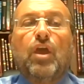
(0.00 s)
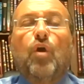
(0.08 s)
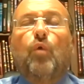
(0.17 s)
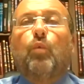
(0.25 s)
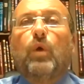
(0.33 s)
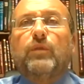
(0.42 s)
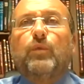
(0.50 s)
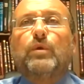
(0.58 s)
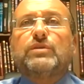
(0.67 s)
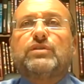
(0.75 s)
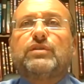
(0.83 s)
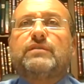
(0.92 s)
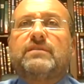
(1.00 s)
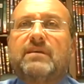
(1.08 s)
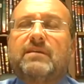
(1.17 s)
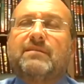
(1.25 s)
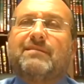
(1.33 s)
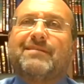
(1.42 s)
What was the
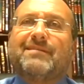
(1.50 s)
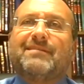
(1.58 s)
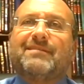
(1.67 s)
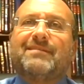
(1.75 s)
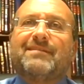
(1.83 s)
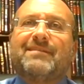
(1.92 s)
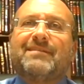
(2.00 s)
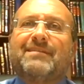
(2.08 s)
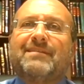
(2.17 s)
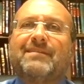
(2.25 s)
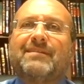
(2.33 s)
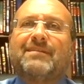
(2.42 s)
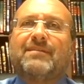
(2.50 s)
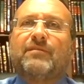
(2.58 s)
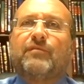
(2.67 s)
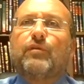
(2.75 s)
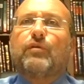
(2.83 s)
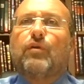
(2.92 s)
tint
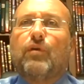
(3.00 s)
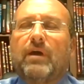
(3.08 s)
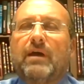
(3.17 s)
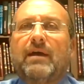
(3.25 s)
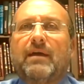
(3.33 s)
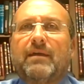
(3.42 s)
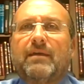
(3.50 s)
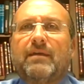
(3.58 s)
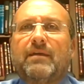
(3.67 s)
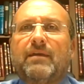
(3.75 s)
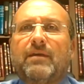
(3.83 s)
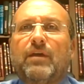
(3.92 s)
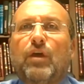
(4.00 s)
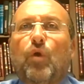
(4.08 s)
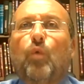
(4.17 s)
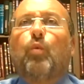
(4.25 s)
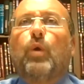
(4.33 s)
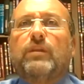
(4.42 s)
for Korach?
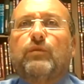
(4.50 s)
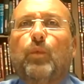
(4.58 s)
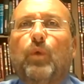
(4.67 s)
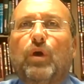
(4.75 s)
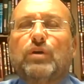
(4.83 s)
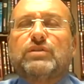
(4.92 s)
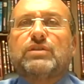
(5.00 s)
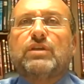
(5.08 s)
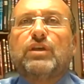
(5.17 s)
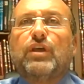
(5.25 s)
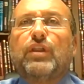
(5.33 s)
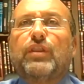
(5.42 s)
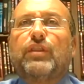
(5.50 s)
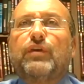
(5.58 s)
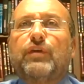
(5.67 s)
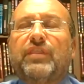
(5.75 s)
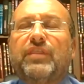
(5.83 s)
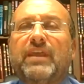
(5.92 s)
What was
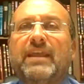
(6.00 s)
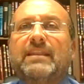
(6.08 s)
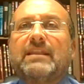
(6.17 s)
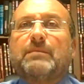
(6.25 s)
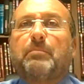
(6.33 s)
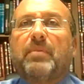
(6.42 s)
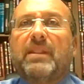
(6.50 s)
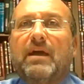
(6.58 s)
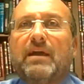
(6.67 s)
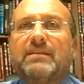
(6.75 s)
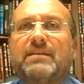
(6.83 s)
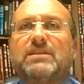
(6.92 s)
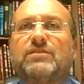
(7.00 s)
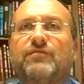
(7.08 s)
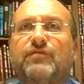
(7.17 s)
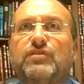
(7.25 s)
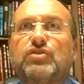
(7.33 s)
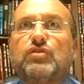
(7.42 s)
the thing that blocked his
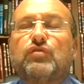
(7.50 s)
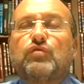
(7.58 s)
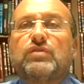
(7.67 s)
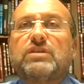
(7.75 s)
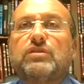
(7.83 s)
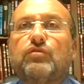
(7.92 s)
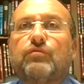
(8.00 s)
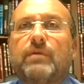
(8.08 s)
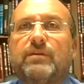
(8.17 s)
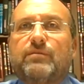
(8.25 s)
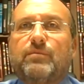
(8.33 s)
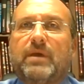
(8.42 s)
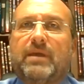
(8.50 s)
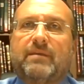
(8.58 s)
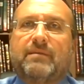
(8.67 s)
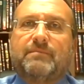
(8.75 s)
vision to see the right way?